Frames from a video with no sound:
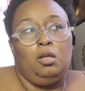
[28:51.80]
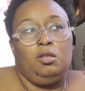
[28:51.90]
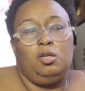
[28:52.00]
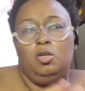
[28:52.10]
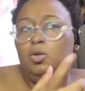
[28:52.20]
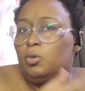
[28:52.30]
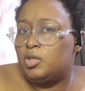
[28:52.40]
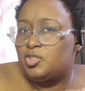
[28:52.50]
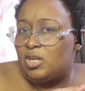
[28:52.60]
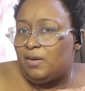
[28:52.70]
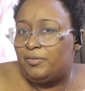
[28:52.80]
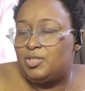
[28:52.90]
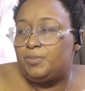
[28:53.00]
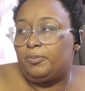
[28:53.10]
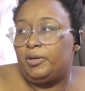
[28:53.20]
the newer travel
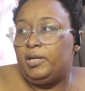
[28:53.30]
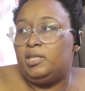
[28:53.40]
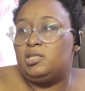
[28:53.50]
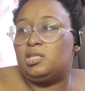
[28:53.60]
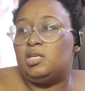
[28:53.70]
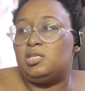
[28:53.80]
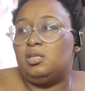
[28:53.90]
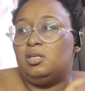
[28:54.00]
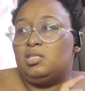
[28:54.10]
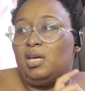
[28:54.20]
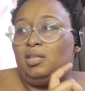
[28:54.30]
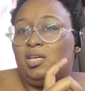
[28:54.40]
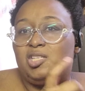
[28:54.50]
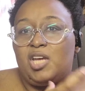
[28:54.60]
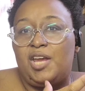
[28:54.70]
sprays because it looks like
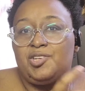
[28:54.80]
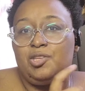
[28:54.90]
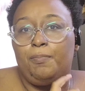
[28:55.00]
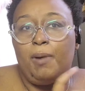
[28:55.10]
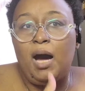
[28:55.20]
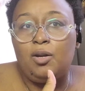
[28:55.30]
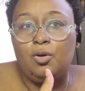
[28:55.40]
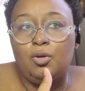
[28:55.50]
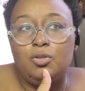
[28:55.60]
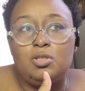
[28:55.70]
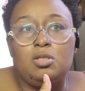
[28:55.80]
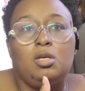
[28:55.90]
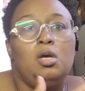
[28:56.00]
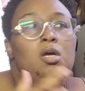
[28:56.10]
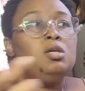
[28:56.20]
they changed the bottles.
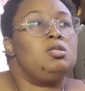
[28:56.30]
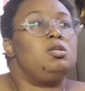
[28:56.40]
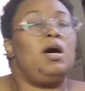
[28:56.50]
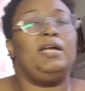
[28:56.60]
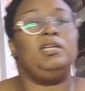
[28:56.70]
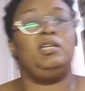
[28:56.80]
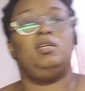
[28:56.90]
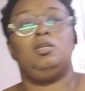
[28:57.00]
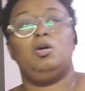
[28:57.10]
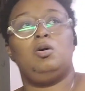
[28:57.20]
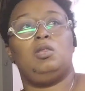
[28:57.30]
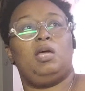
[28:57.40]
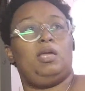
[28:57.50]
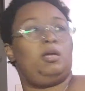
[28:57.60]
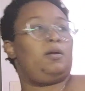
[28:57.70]
So I didn't know
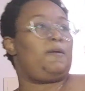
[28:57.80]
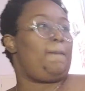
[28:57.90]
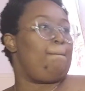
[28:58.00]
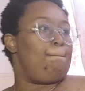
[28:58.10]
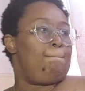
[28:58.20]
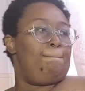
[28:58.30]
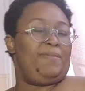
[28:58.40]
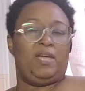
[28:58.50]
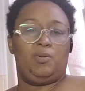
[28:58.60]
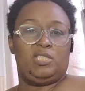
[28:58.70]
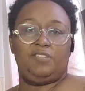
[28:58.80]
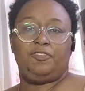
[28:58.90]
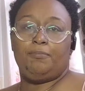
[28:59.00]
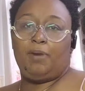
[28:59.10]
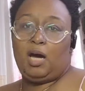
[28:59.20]
like they were
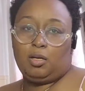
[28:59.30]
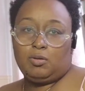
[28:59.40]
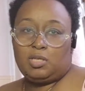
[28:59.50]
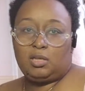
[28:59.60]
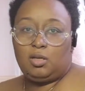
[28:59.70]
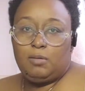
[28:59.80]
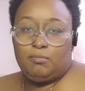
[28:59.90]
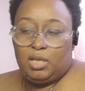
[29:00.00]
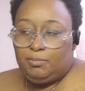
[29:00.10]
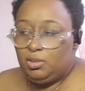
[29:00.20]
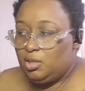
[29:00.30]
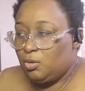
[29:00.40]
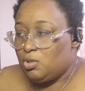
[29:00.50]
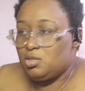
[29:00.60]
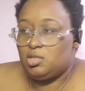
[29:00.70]
different bottles. I thought maybe there
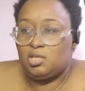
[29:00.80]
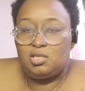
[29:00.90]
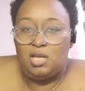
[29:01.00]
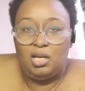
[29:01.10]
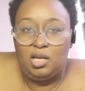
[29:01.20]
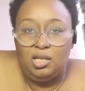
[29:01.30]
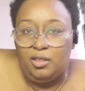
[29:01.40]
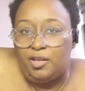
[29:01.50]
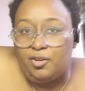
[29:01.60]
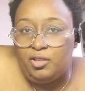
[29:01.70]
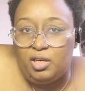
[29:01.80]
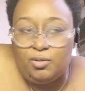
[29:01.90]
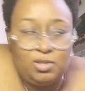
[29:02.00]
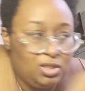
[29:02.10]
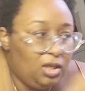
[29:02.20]
was just not any there that I
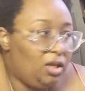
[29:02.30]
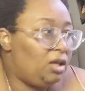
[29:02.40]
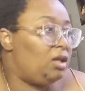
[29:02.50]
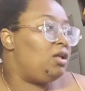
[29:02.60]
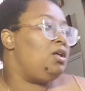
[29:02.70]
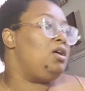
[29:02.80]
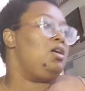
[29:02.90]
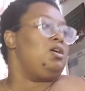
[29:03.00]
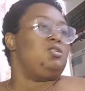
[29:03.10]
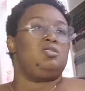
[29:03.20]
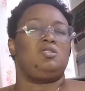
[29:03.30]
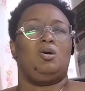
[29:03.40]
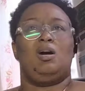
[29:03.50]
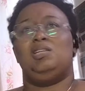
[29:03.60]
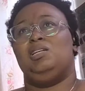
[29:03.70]
was seeing. So
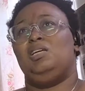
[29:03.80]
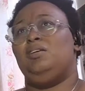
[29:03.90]
I didn't